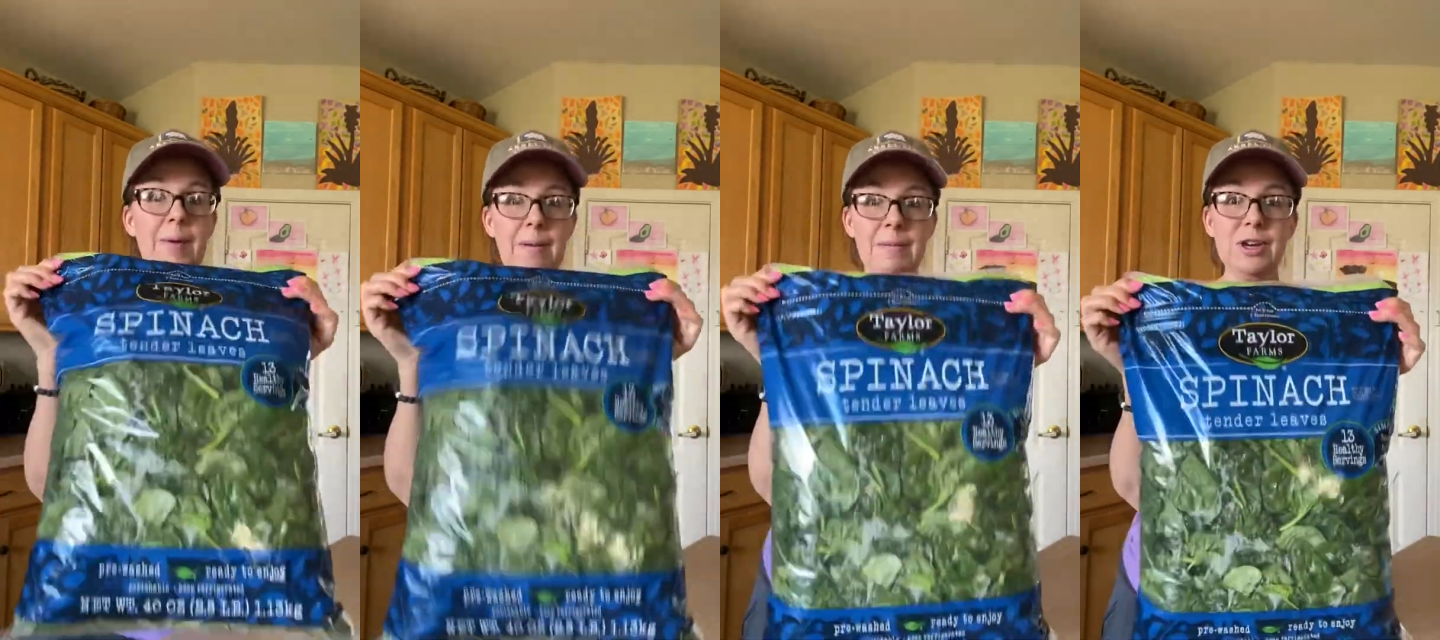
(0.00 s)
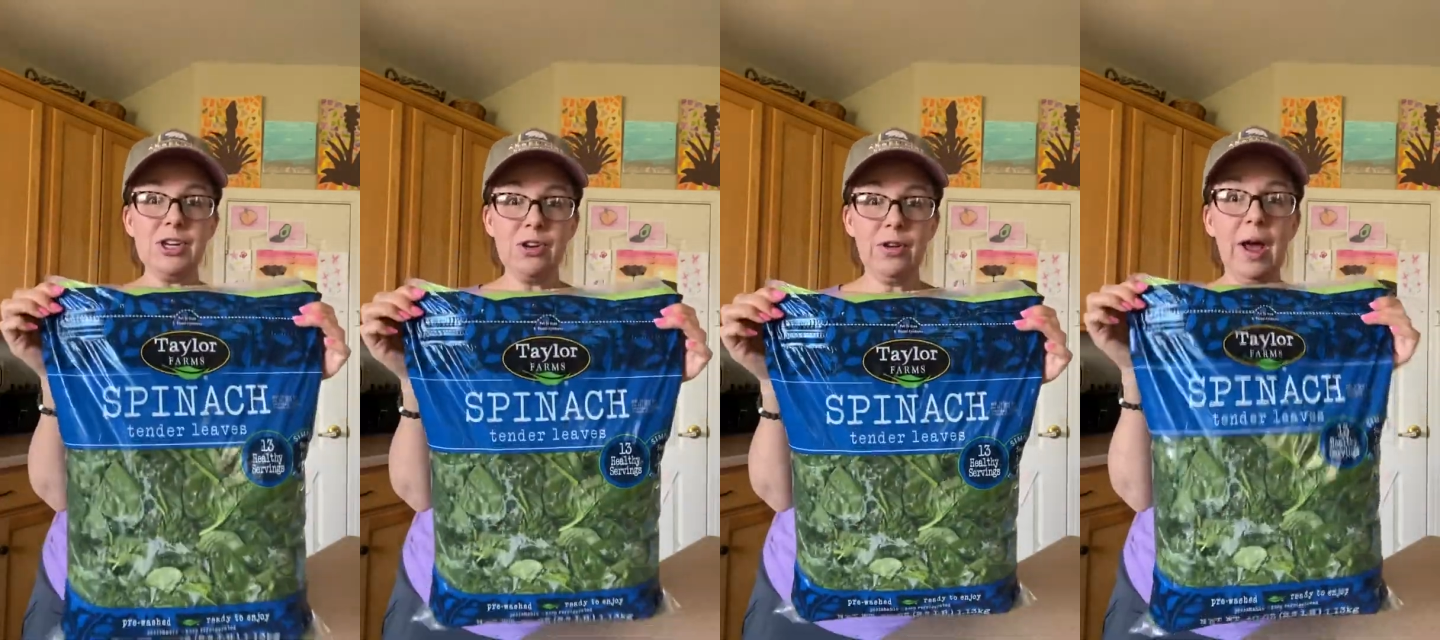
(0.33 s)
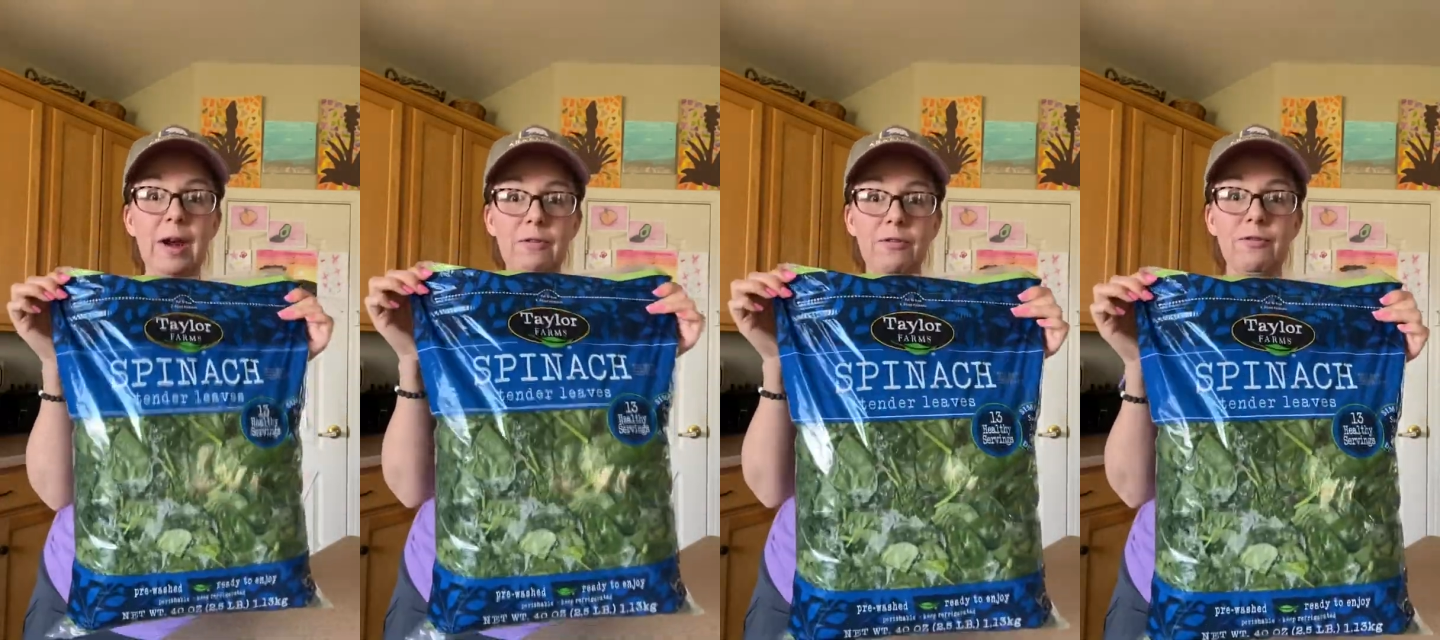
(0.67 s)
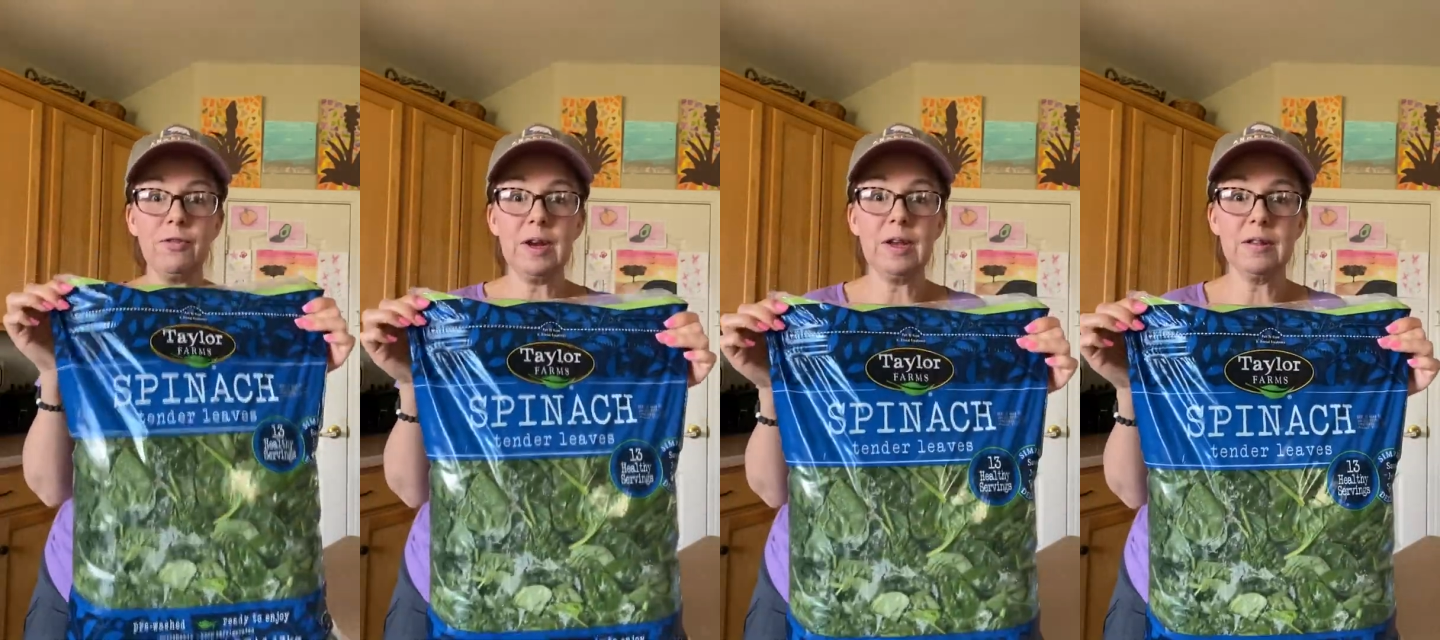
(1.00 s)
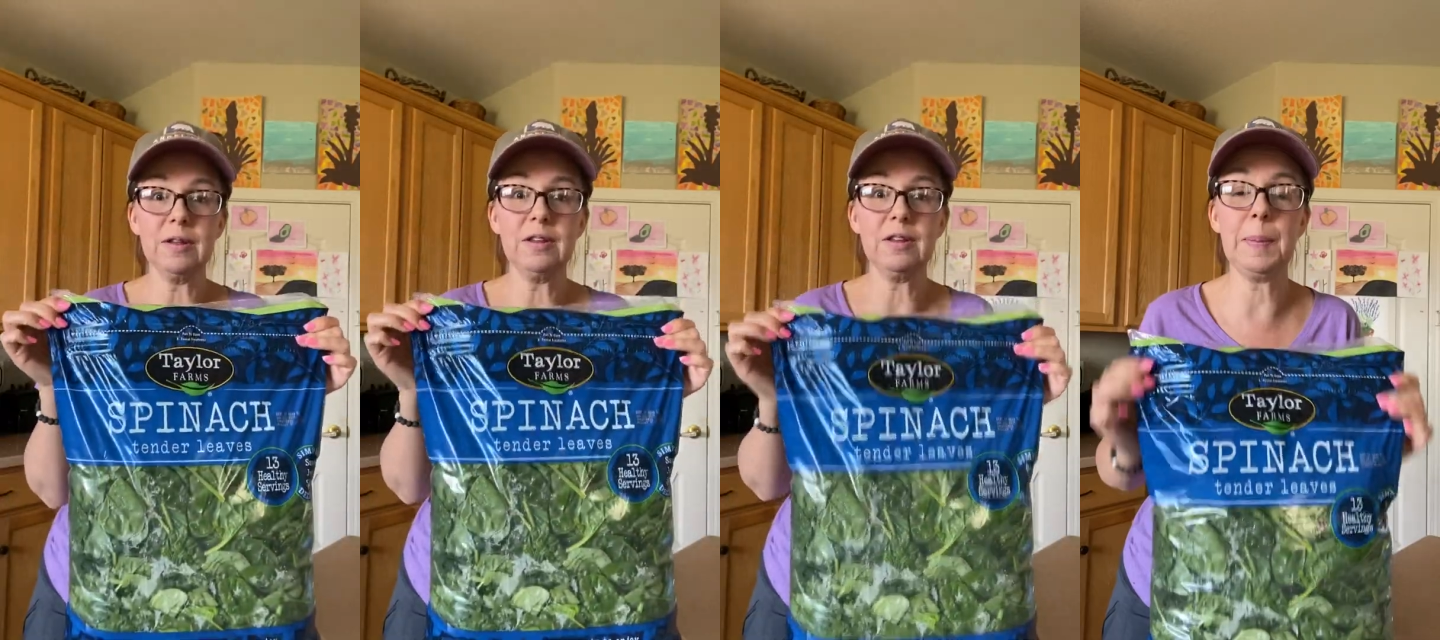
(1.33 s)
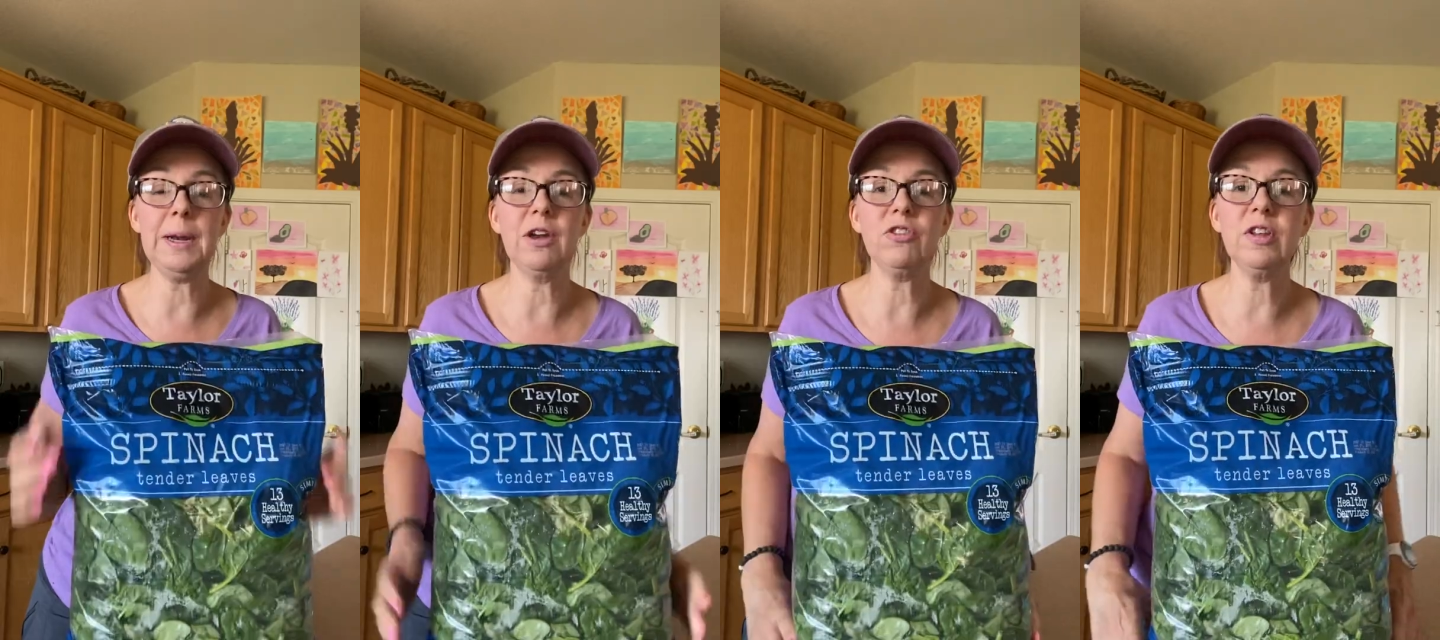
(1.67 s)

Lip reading: I'm going to show you how to freeze this spinach.